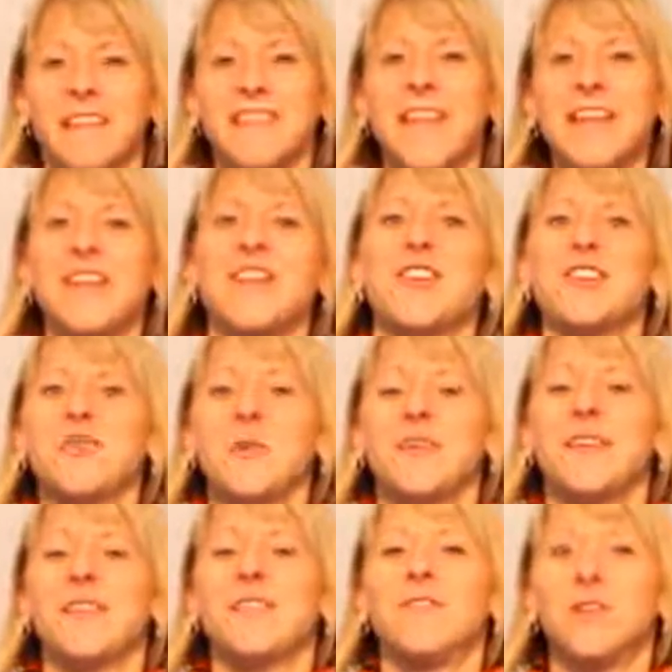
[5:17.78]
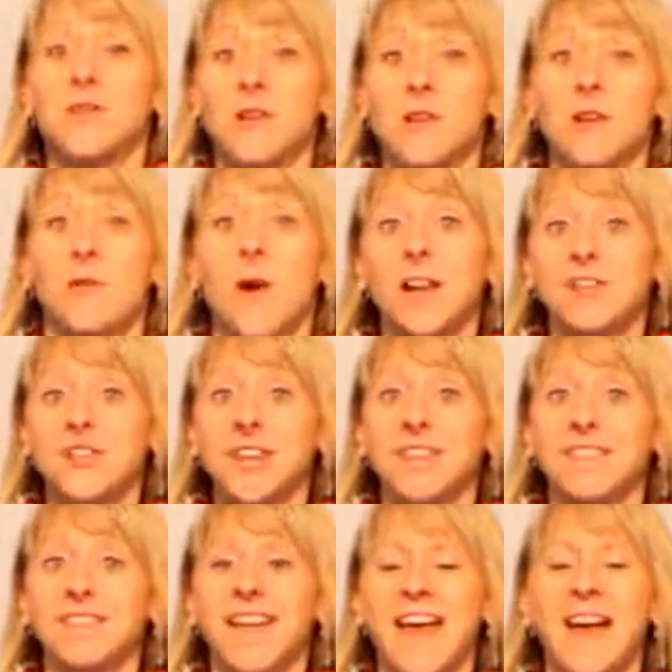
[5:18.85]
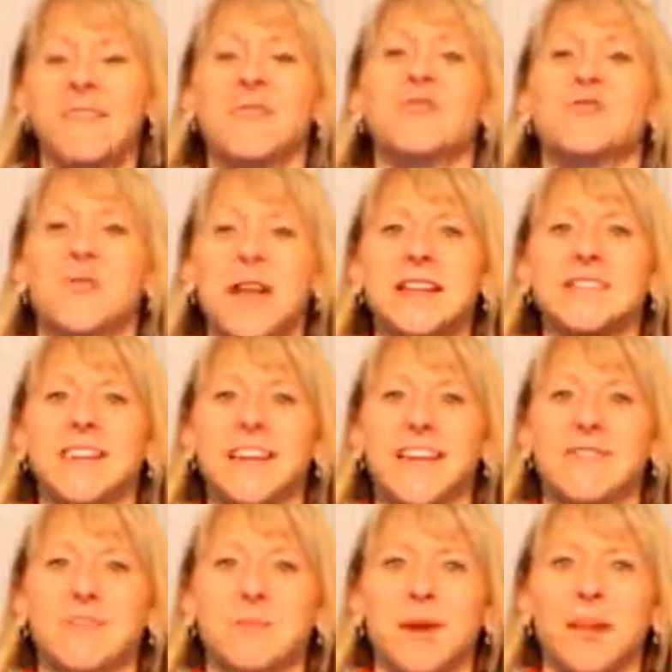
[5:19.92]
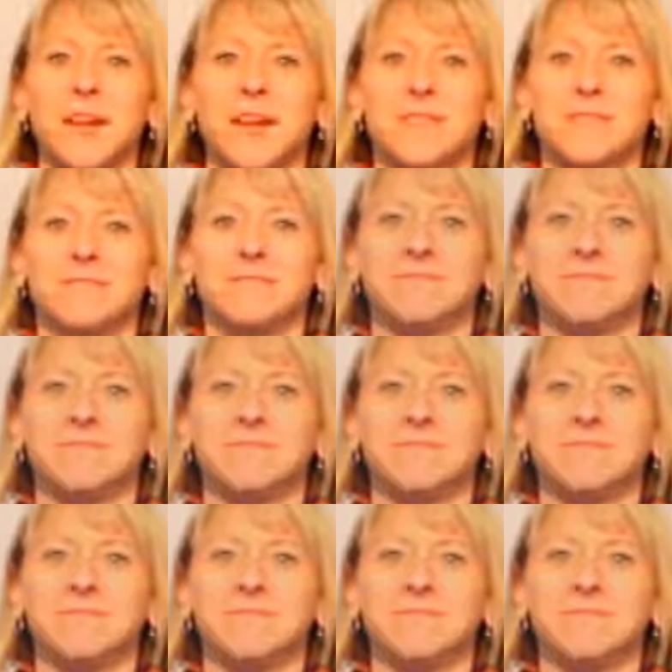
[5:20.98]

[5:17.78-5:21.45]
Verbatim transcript: Thank you for watching. Have a great day, everybody.